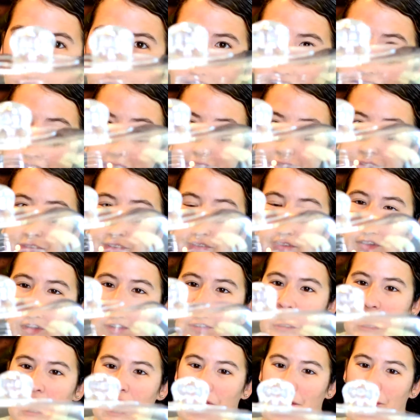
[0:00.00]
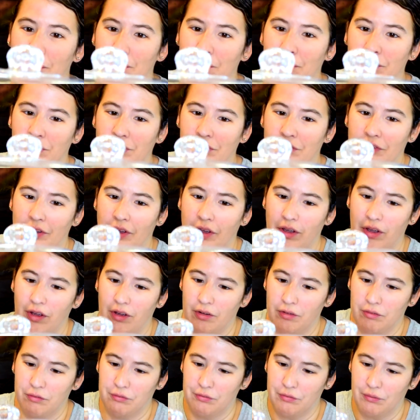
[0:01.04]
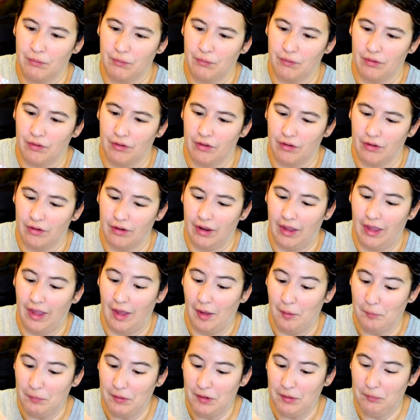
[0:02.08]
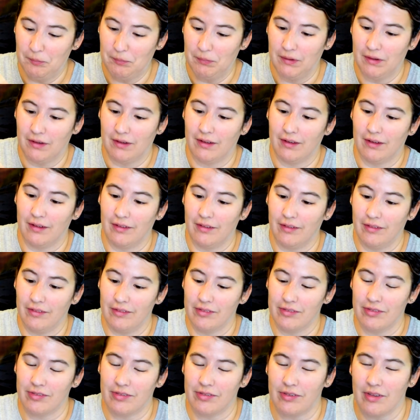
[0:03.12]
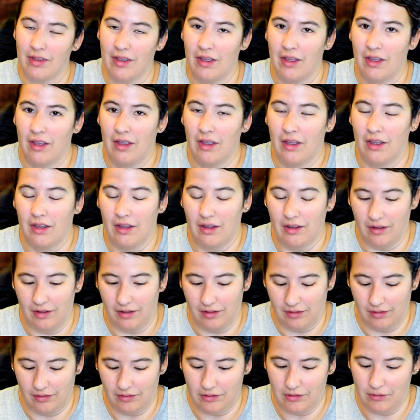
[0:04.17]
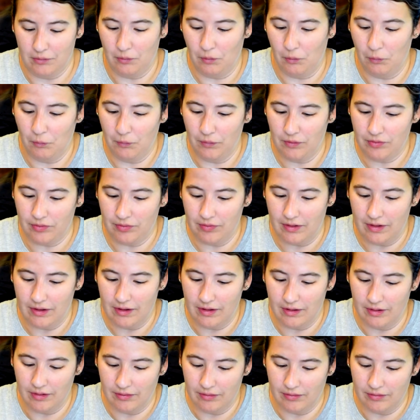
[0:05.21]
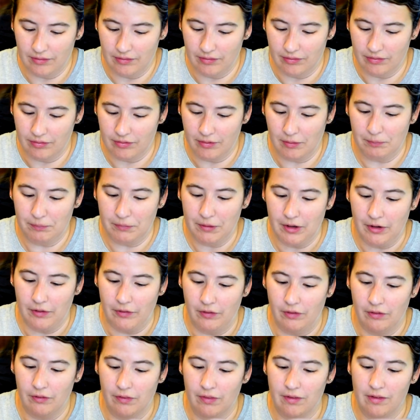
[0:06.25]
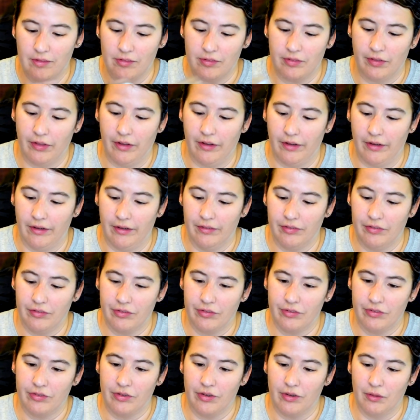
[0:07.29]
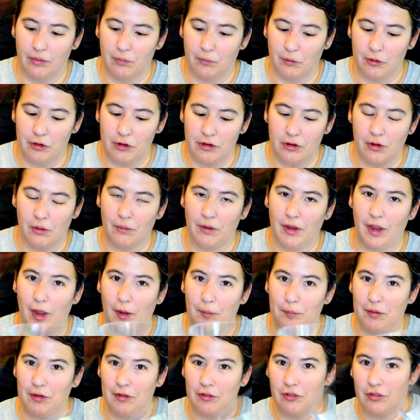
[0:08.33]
easily used for camping because you always need something along these lines when you go camping.